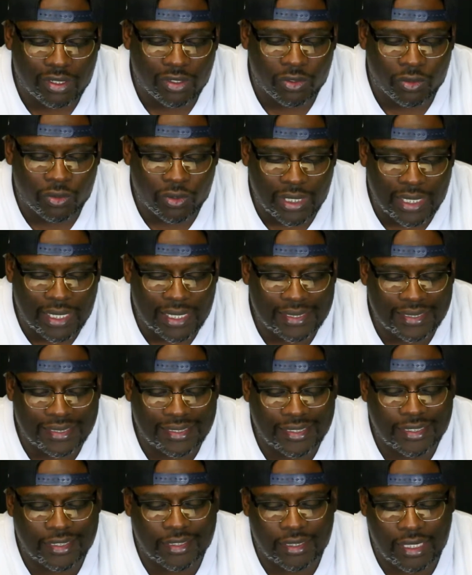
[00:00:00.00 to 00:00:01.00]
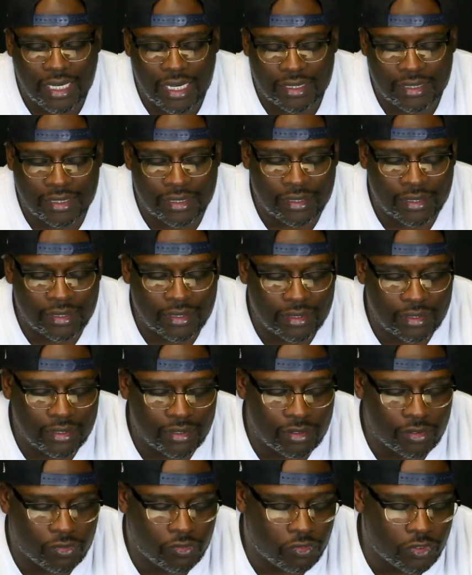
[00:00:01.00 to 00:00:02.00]
Riding Shotgun,
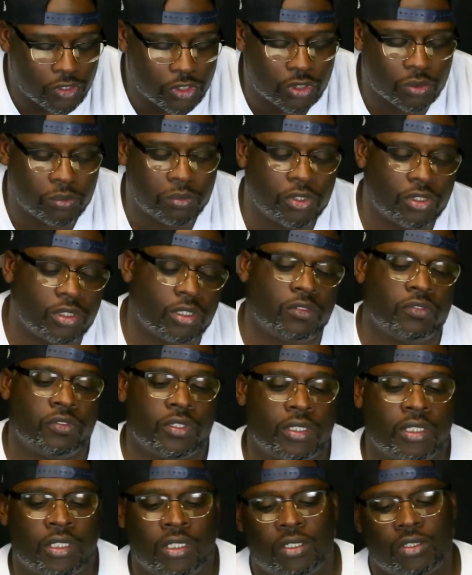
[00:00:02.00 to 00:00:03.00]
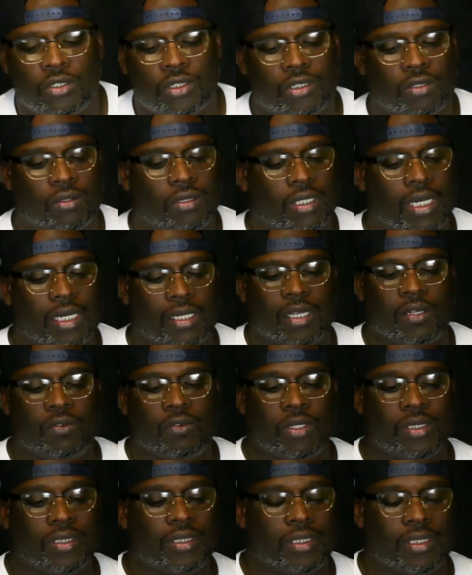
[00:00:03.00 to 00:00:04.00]
the official music video. So I can't
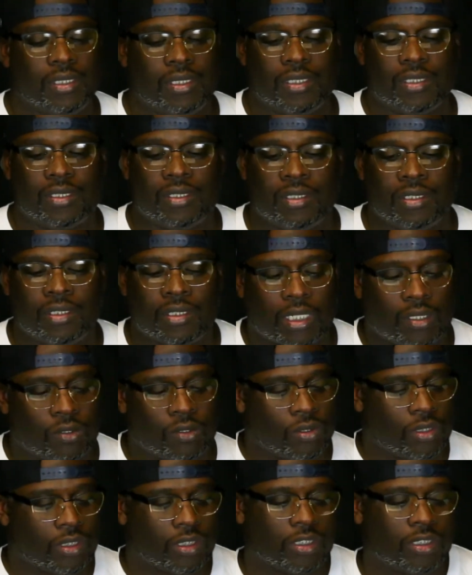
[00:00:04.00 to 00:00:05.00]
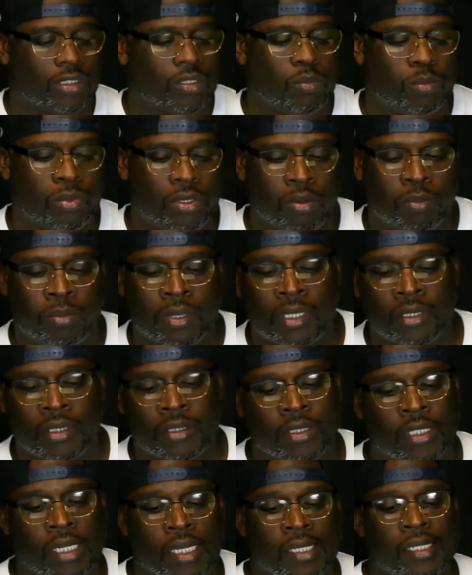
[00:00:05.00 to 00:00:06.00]
wait to get into this. I know this is gonna be a
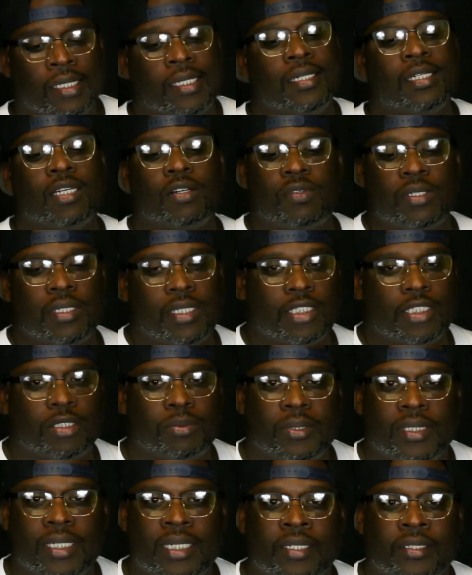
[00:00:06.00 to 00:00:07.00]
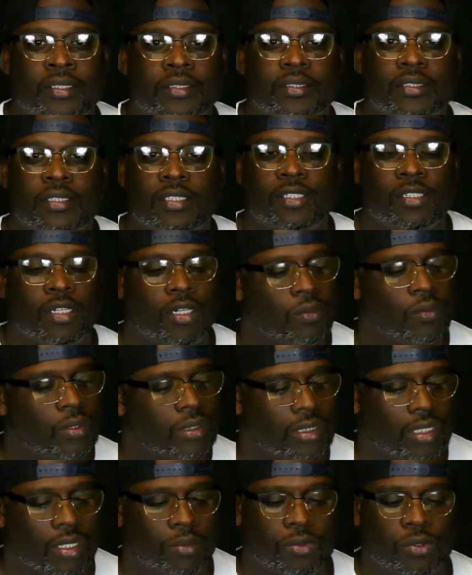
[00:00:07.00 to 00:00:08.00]
banger. He never lets me down. He always
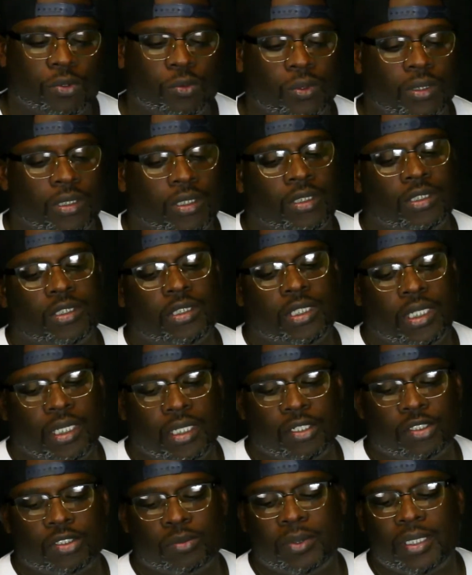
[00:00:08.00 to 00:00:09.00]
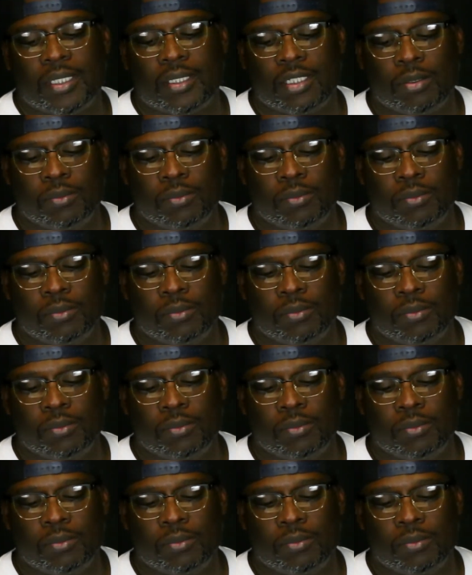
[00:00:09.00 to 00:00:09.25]
come through with the jams, man.